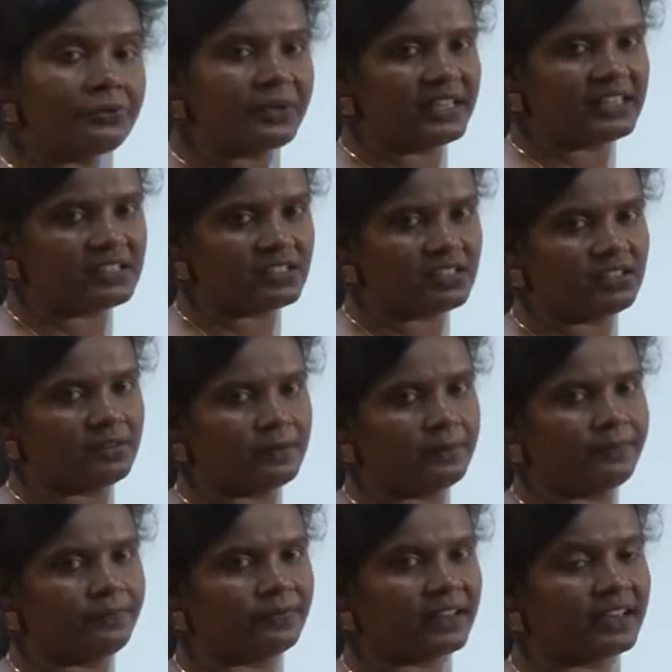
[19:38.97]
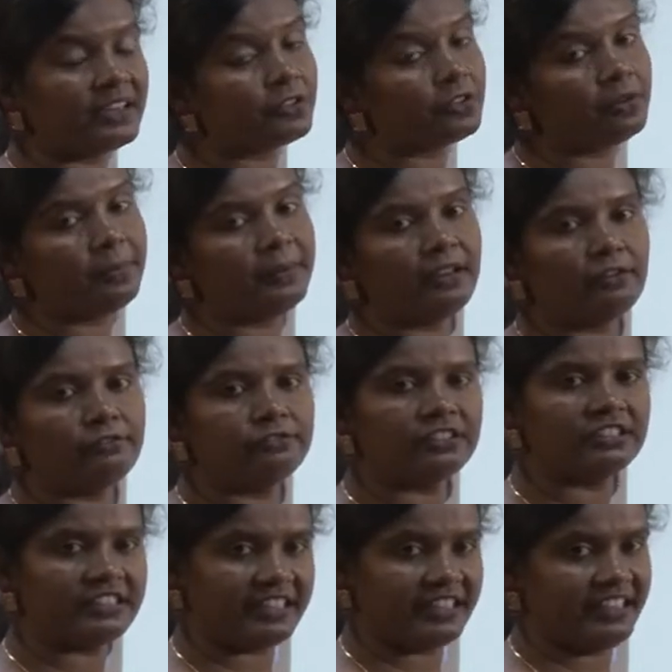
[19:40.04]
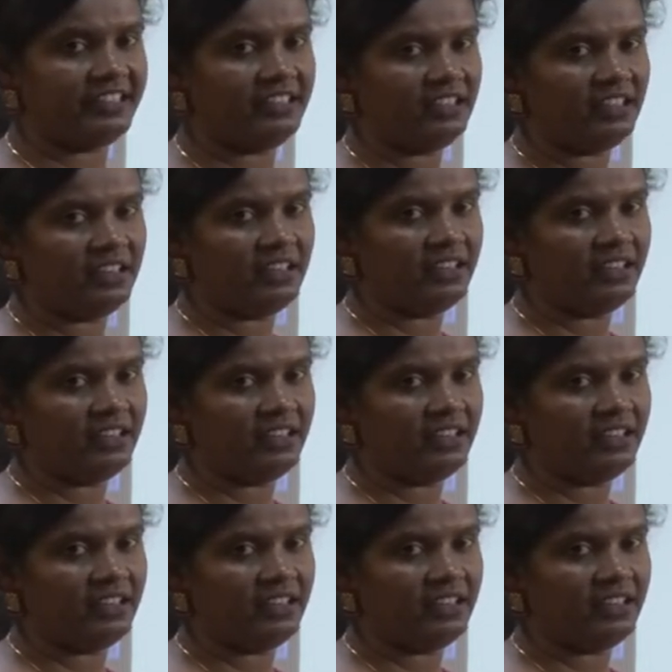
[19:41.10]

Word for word: waste it could be of a tree,